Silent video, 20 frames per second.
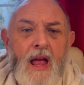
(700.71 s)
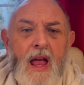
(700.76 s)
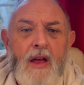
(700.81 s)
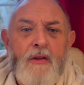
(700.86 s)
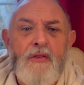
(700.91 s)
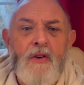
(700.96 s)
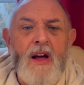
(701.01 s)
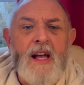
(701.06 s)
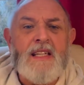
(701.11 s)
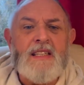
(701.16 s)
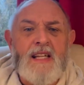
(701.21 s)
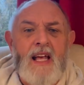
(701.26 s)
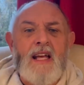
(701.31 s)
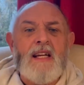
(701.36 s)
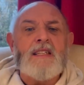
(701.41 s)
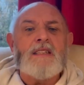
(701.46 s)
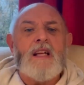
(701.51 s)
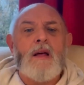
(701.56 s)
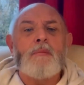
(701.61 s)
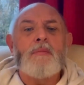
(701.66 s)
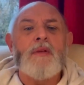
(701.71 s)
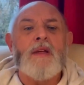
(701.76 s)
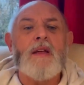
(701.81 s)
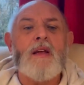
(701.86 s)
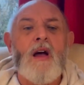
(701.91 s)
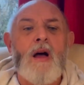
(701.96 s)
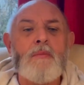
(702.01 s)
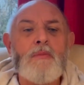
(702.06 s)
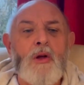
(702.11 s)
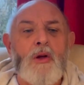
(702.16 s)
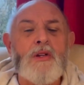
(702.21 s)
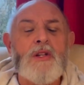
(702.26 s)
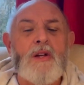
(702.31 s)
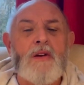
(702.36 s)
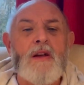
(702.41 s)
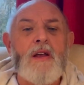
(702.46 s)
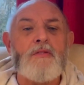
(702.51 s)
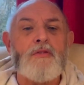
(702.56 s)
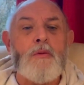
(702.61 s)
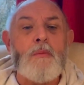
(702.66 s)
If I say something, I'm not
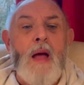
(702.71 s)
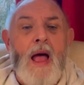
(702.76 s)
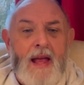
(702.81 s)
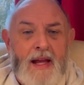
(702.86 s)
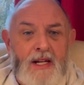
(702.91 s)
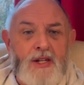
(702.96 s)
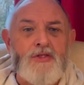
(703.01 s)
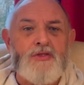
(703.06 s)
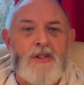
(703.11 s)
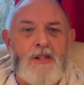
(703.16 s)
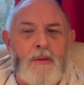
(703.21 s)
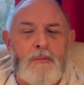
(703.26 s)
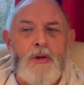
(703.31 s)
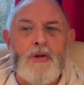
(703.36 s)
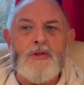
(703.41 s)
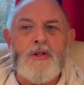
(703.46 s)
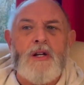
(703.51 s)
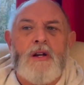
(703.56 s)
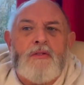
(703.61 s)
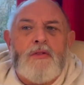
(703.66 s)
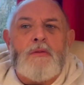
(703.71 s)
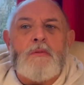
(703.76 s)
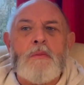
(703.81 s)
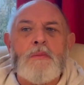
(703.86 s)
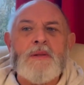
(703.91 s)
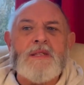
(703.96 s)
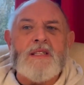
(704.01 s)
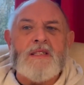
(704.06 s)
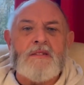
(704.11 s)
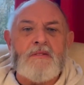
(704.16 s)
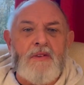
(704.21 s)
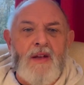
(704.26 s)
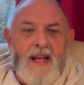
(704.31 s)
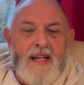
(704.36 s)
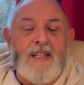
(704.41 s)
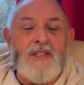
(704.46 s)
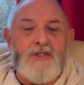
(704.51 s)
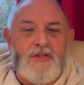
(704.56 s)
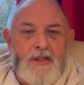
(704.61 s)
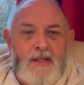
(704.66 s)
doing it from hatred. I'm not doing it from a position of
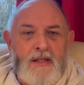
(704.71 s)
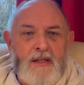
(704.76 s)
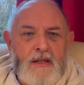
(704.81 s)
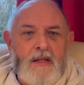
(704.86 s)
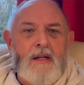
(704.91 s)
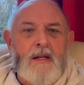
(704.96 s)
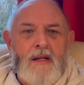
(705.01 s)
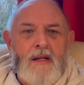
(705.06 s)
hatred.